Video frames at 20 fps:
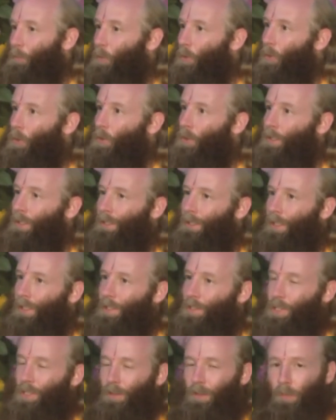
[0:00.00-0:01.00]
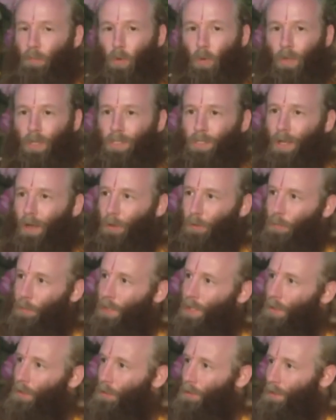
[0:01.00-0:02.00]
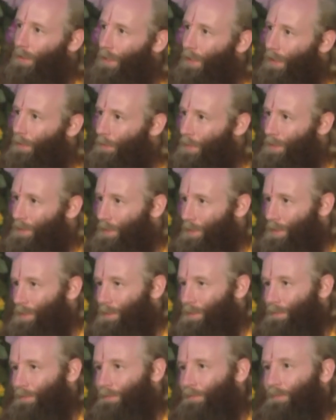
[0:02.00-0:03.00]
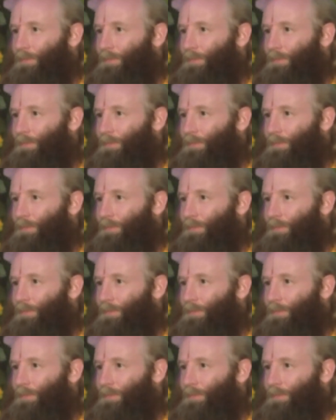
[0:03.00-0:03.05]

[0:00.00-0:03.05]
We're only teaching the boys how to be good demons."